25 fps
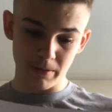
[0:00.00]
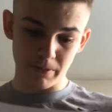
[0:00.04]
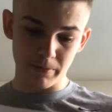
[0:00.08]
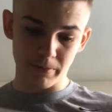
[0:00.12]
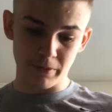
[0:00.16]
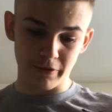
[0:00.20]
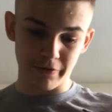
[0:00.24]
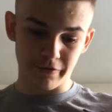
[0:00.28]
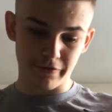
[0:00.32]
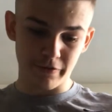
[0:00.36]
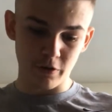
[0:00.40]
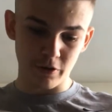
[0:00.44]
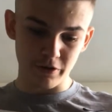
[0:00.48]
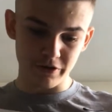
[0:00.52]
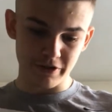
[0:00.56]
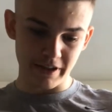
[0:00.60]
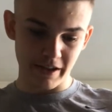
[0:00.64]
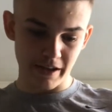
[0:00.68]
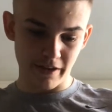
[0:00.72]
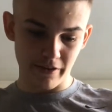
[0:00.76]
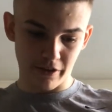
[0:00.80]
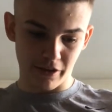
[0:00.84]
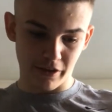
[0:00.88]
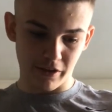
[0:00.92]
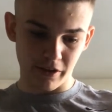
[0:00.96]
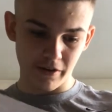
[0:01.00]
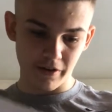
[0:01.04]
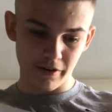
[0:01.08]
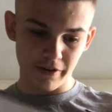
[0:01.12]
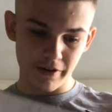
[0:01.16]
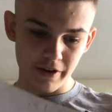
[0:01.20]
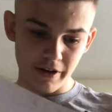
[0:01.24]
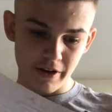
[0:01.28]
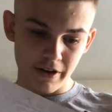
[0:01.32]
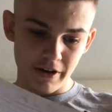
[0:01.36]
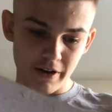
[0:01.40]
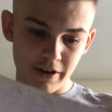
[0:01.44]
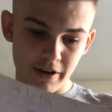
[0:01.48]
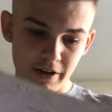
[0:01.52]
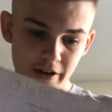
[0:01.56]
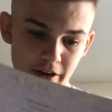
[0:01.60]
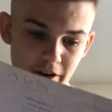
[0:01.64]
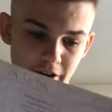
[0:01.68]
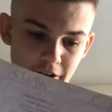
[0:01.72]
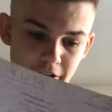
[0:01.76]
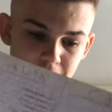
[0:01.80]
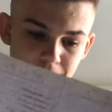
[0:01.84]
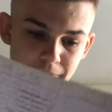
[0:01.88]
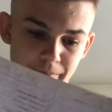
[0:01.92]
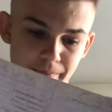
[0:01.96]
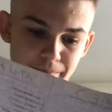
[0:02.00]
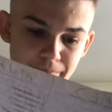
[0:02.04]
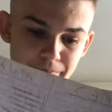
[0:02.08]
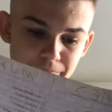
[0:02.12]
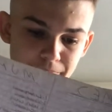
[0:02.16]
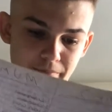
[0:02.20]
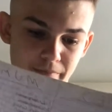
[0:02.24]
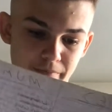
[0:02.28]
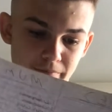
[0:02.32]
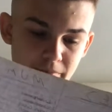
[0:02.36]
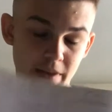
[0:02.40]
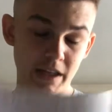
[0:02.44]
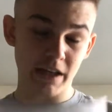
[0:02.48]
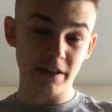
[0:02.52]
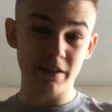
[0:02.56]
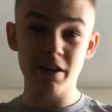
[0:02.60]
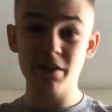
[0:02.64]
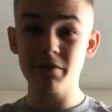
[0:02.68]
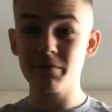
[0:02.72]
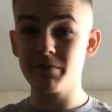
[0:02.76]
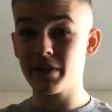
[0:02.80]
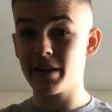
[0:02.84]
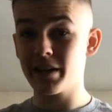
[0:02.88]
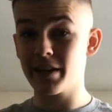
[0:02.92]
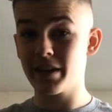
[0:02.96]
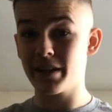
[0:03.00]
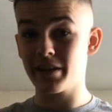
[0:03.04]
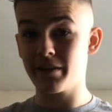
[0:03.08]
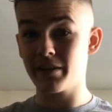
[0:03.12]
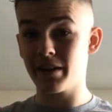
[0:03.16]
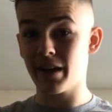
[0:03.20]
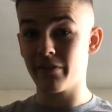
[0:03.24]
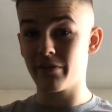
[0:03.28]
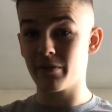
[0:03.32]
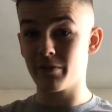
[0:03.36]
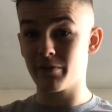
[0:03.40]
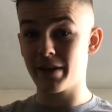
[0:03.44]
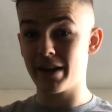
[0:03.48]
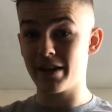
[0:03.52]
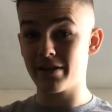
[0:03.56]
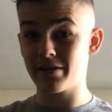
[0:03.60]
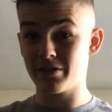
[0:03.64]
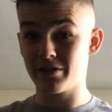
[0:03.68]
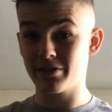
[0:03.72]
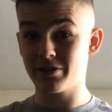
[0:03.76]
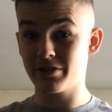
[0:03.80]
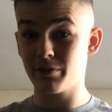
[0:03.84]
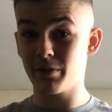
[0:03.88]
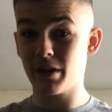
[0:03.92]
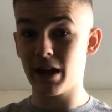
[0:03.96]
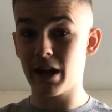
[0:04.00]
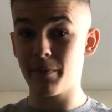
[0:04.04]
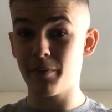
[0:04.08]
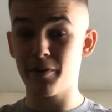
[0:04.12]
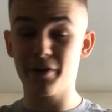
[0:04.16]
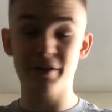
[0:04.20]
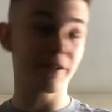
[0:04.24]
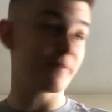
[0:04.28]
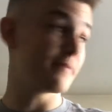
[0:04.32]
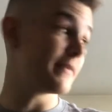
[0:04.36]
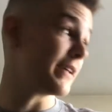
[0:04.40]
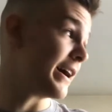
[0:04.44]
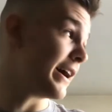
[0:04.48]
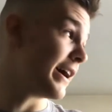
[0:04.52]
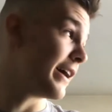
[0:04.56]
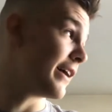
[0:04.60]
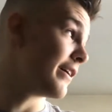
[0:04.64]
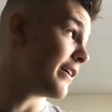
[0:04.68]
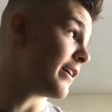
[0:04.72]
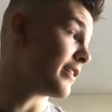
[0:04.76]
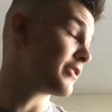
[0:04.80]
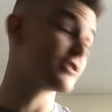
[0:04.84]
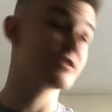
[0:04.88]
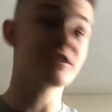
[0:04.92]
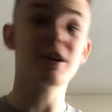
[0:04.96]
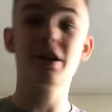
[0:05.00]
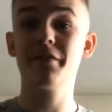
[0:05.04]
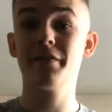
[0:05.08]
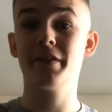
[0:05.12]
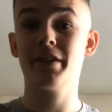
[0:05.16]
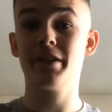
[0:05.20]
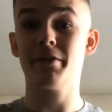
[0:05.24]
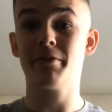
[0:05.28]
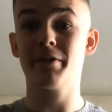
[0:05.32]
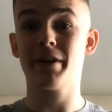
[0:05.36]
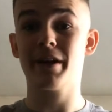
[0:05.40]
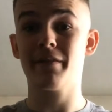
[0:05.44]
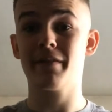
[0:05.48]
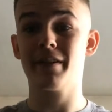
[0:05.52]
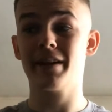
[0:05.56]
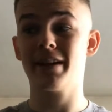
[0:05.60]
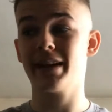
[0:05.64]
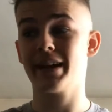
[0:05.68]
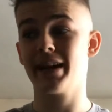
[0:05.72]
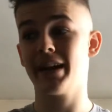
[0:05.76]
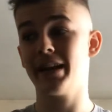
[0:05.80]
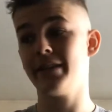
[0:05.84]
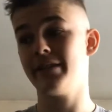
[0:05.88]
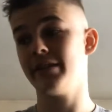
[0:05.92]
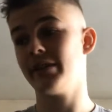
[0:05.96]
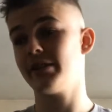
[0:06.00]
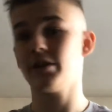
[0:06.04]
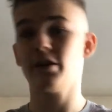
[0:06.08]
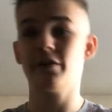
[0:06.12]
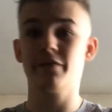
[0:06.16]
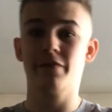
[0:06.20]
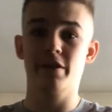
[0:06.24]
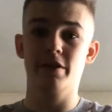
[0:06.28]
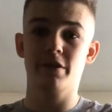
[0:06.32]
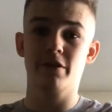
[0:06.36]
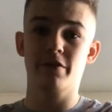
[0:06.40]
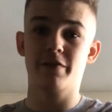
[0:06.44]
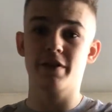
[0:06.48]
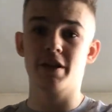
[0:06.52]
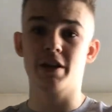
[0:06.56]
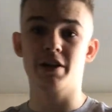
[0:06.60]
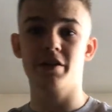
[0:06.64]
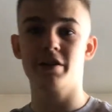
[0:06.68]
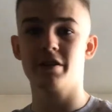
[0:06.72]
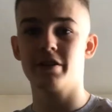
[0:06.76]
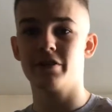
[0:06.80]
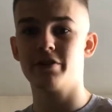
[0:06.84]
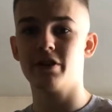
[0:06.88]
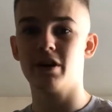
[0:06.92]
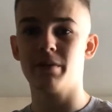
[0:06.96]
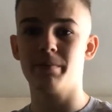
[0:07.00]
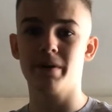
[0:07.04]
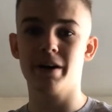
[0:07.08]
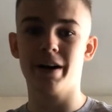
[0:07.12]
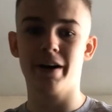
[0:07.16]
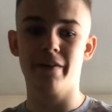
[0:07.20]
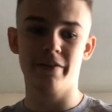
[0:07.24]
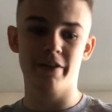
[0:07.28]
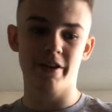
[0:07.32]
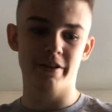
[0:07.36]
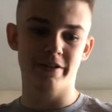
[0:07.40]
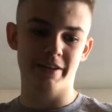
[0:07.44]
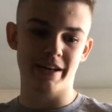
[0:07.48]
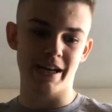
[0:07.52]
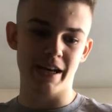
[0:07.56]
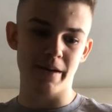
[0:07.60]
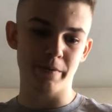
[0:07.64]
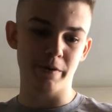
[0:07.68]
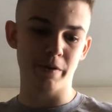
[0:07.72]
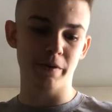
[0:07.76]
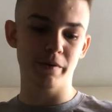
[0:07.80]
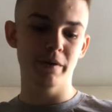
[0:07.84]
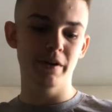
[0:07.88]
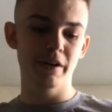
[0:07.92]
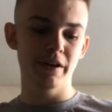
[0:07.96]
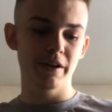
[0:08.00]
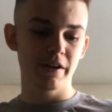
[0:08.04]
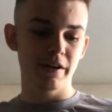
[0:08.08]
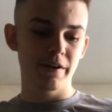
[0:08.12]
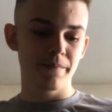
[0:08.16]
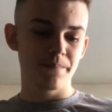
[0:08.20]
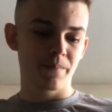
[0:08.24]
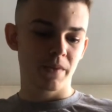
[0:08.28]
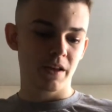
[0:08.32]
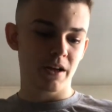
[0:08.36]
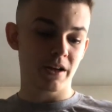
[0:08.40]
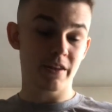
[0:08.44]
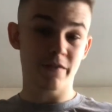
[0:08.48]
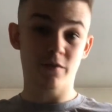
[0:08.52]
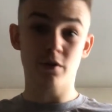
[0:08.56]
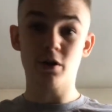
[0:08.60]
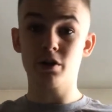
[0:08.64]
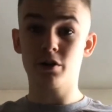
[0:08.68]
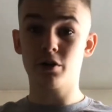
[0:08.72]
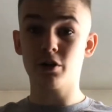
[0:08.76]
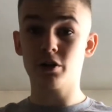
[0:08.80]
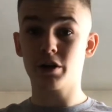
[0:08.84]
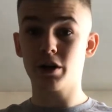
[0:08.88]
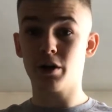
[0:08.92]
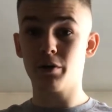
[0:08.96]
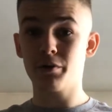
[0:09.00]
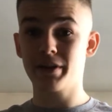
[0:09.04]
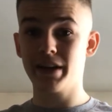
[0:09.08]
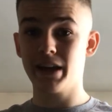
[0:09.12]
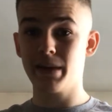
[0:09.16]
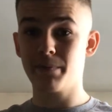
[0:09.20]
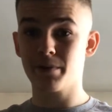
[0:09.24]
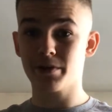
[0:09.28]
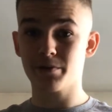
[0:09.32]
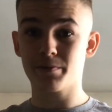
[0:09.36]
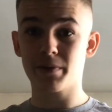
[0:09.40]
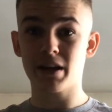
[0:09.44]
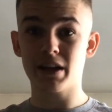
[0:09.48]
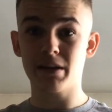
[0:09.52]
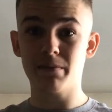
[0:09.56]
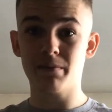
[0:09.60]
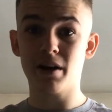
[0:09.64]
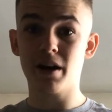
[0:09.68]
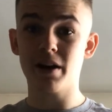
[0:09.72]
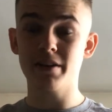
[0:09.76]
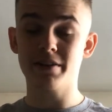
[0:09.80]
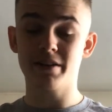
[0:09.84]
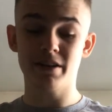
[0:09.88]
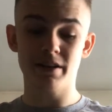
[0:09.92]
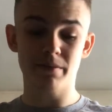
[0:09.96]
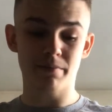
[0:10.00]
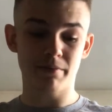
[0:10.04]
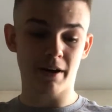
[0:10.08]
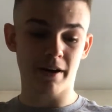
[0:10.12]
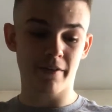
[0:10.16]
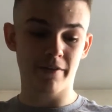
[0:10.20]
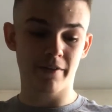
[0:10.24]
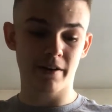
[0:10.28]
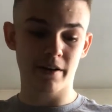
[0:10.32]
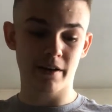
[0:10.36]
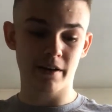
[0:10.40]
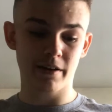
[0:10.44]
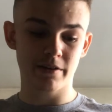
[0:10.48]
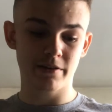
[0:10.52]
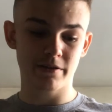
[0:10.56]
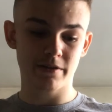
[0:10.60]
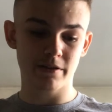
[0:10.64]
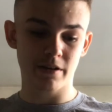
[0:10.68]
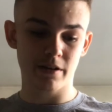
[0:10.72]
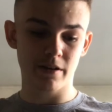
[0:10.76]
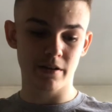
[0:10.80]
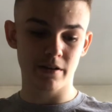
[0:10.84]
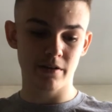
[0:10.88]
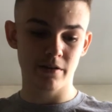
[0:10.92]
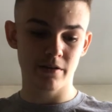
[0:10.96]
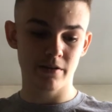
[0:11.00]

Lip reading: put 14th. I don't really have a reason as to why I put them there. I just don't think they'll get relegated. Don't think they'll finish in the top half of the table. And they've got a good goalkeeper as well in Martin Dubravka, so...